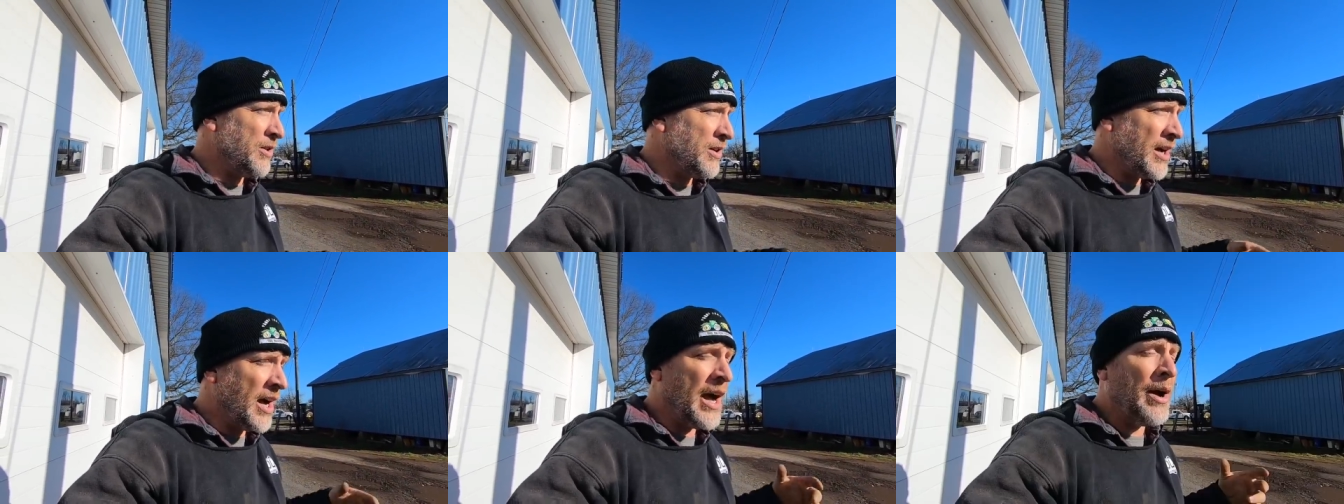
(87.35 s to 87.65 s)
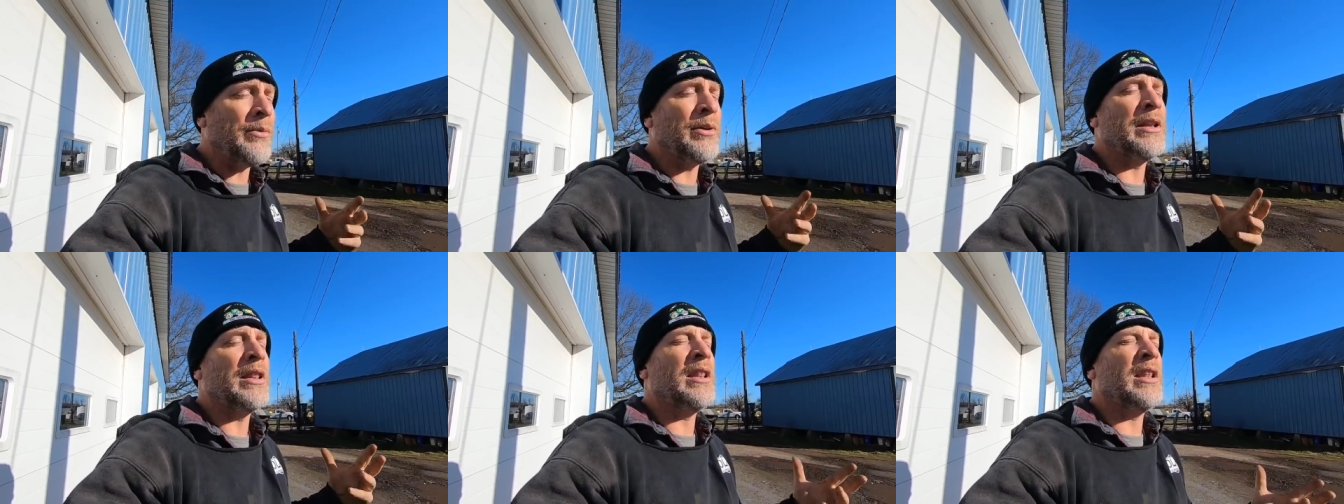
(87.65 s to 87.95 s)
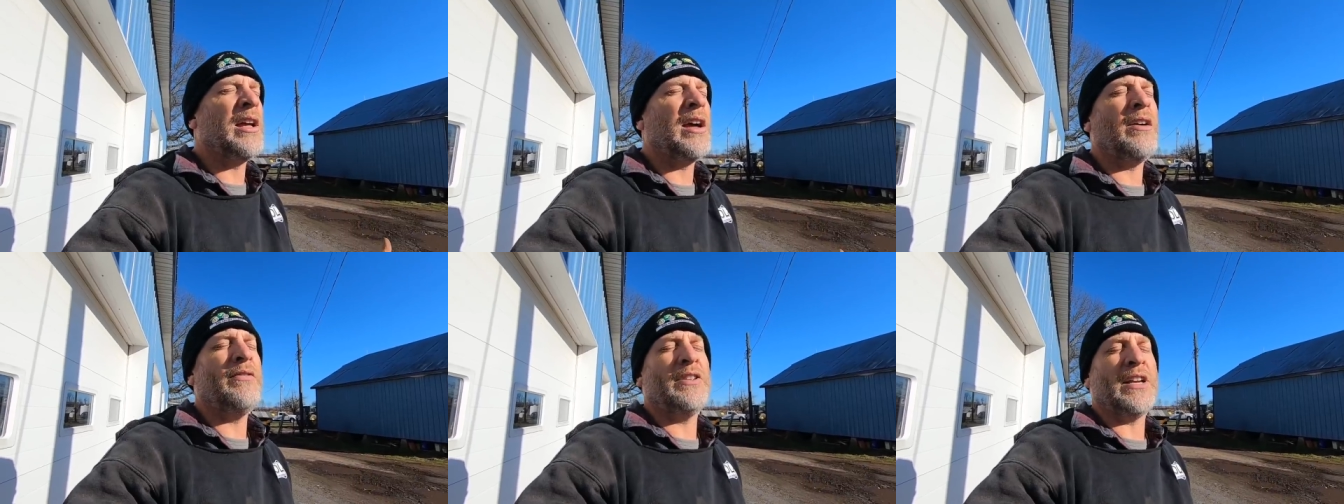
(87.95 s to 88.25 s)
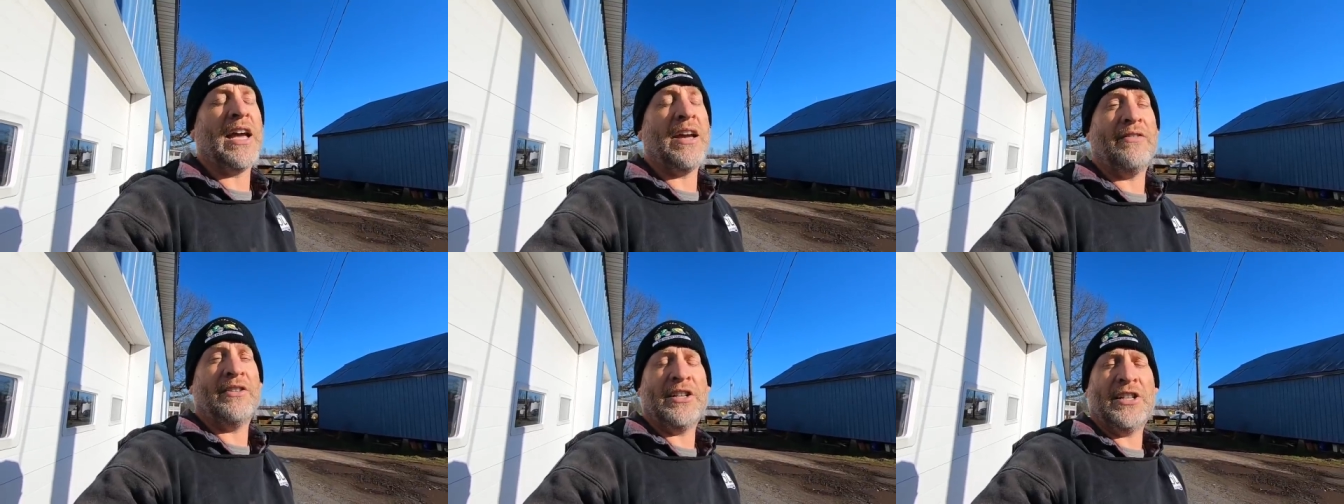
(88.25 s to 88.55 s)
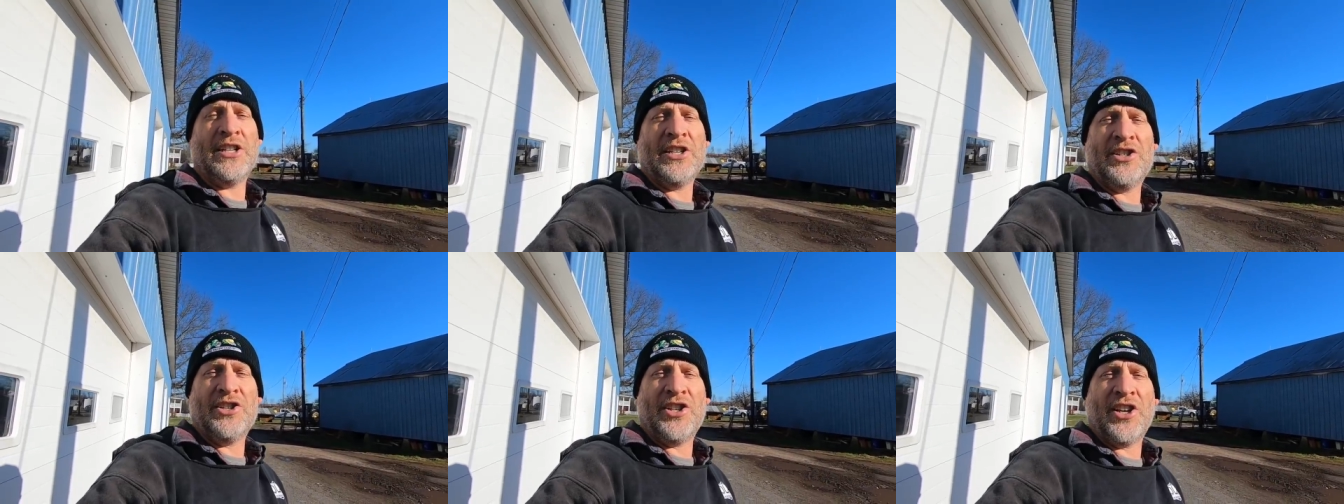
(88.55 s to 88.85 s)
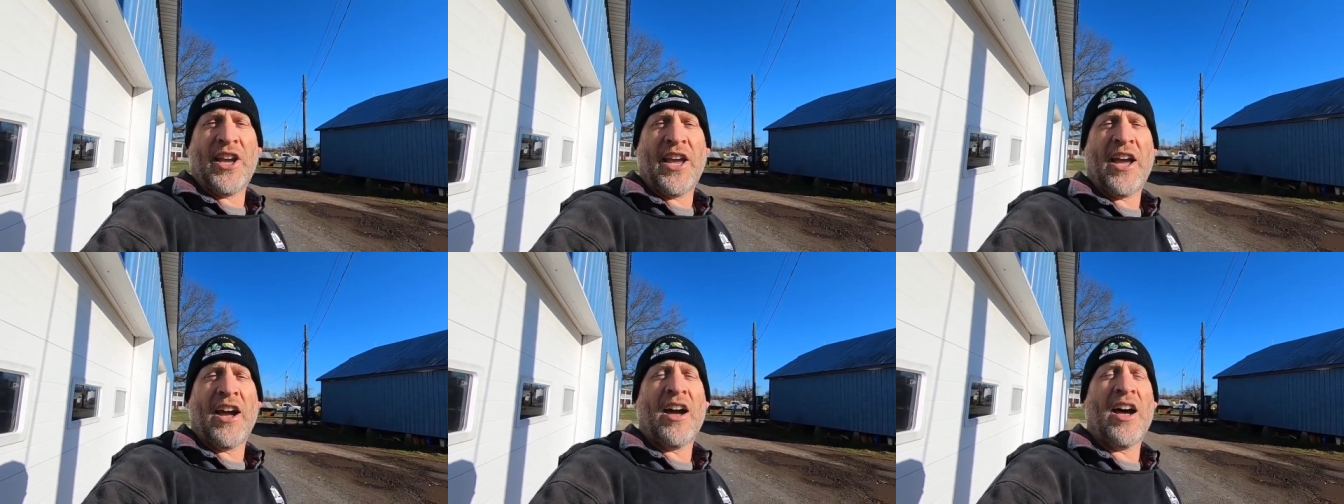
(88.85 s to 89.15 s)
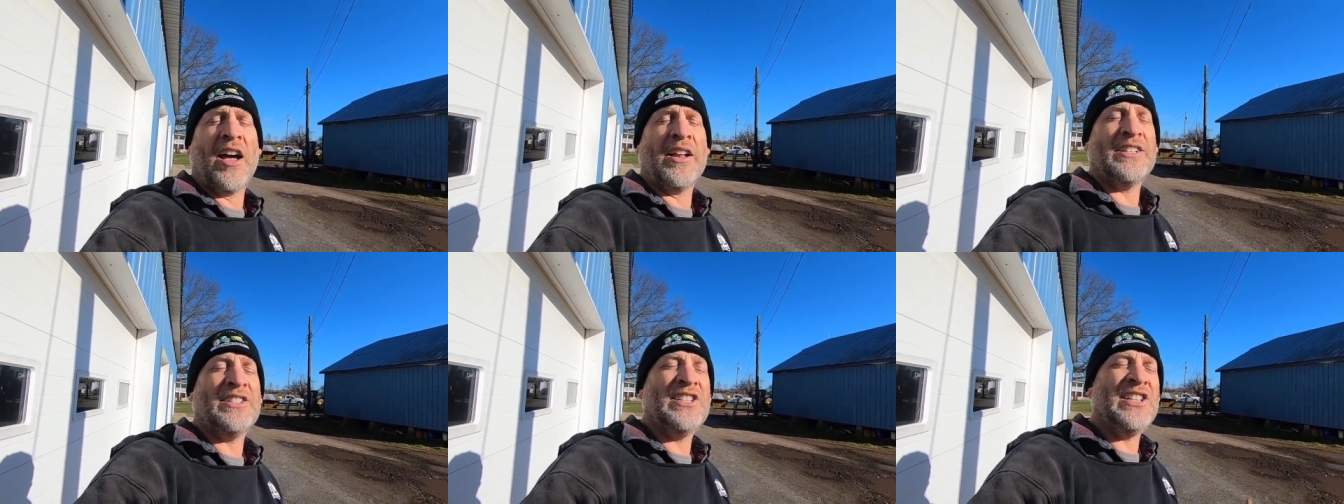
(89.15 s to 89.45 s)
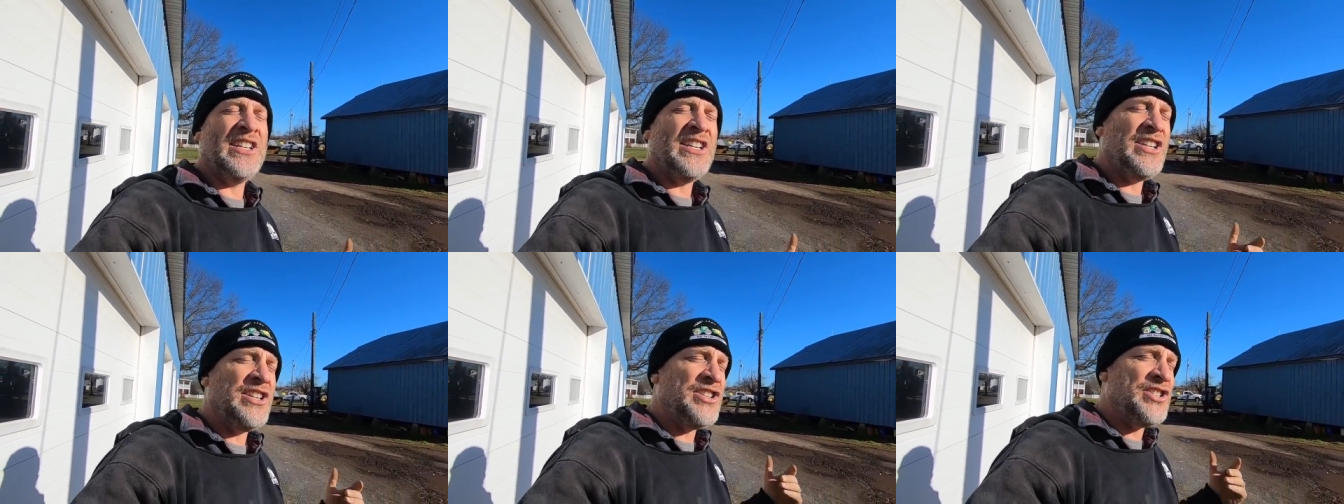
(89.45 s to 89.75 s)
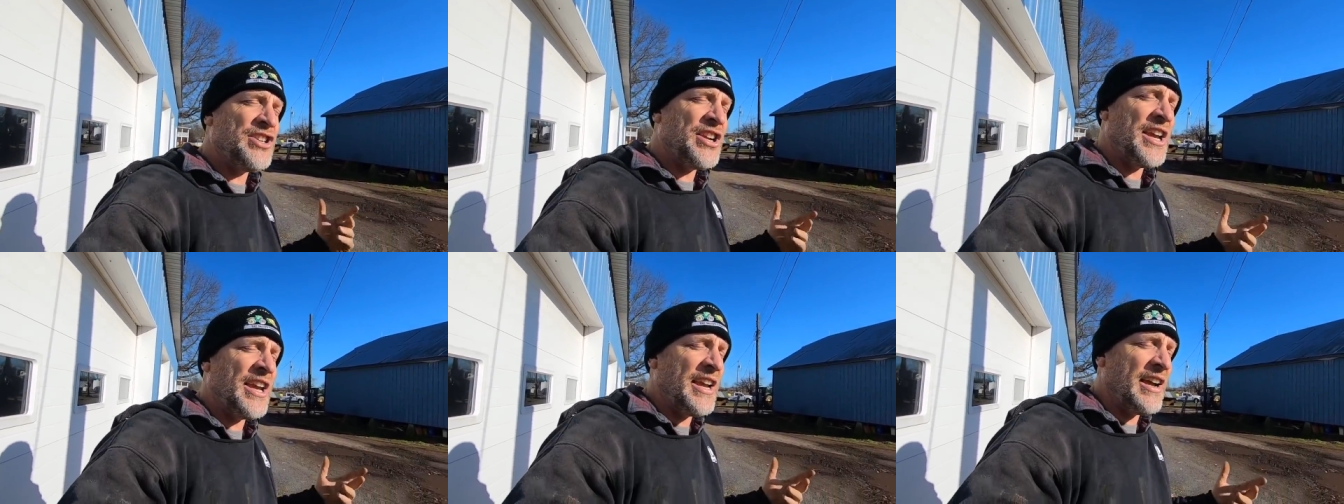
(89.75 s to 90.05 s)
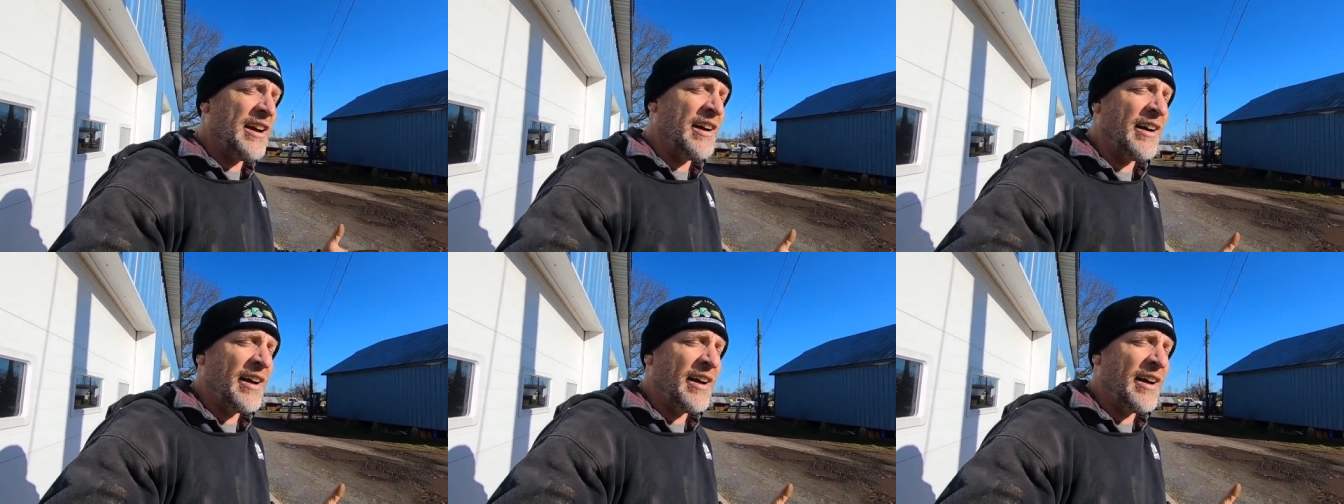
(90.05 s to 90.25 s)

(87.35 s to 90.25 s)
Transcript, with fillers: I would love to have a DJI, DJI